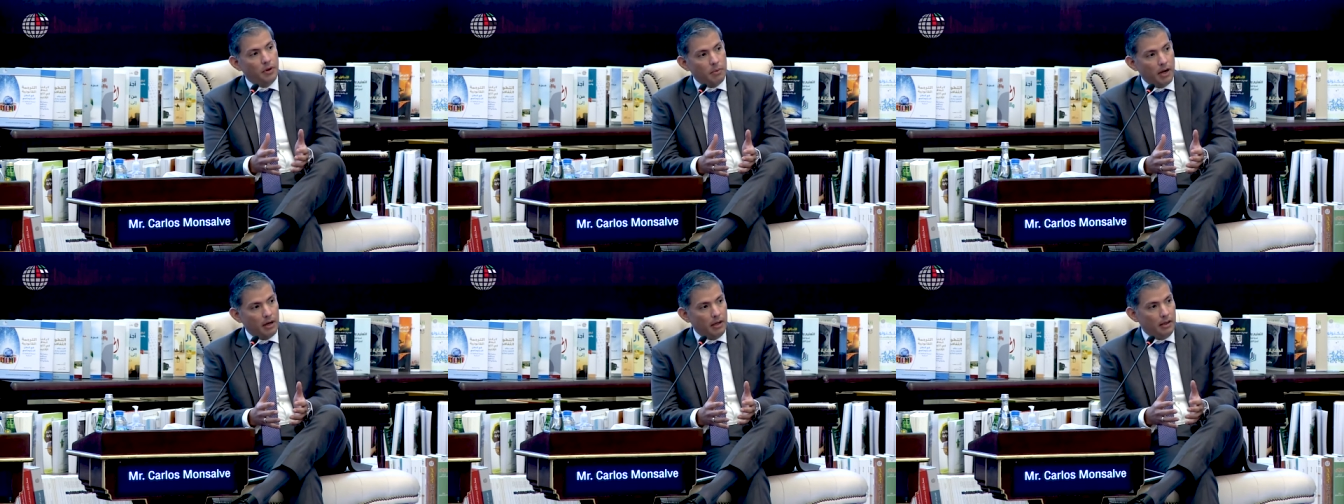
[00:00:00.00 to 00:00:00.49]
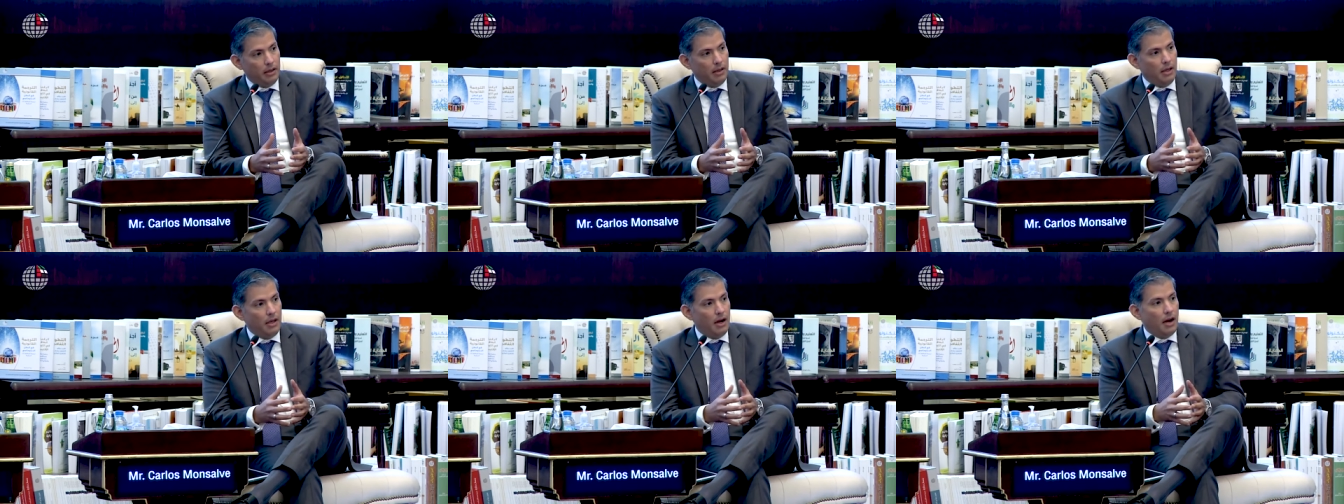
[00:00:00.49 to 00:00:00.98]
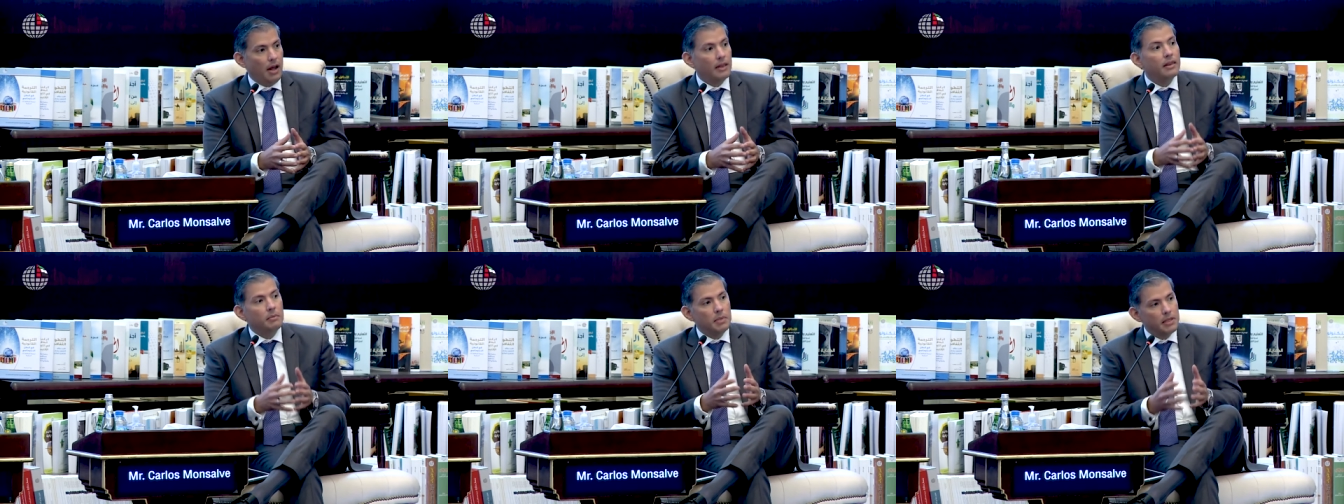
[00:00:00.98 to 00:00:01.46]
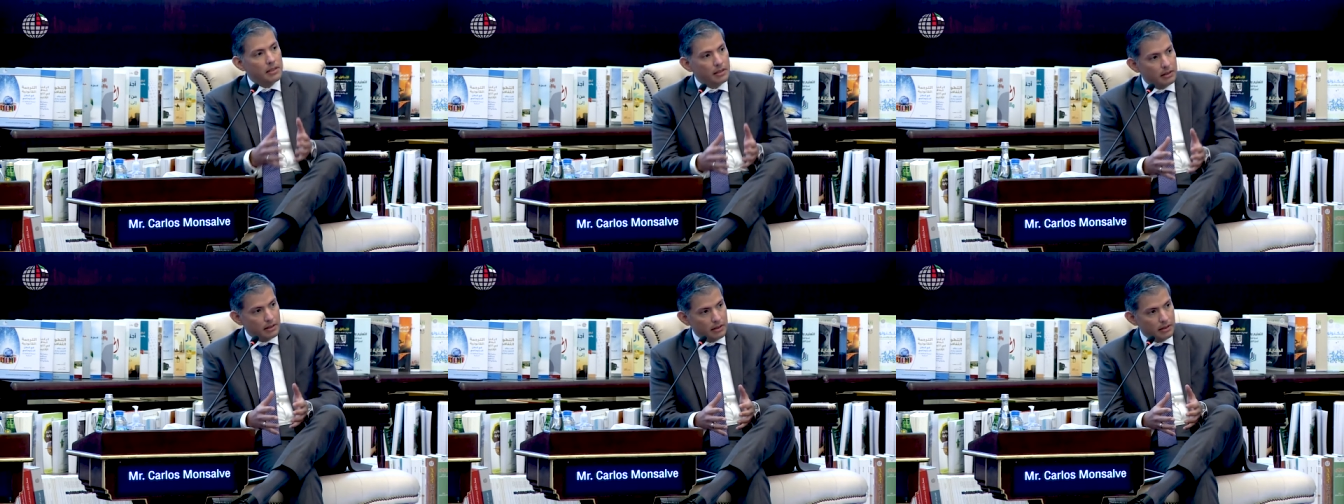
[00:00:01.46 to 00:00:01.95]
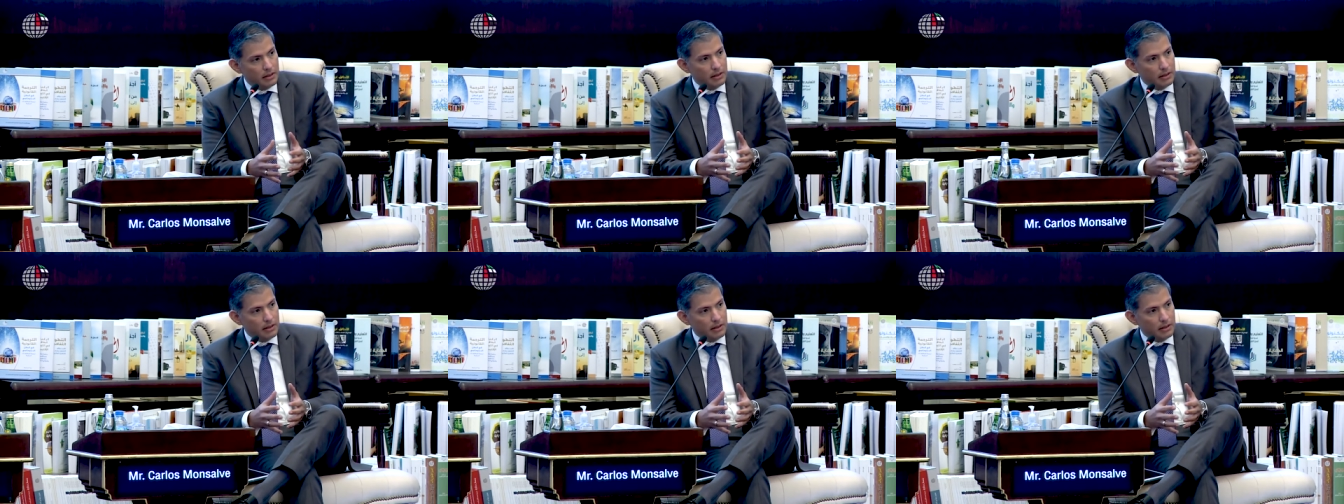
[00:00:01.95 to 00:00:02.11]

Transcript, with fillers: market, they are anti-business.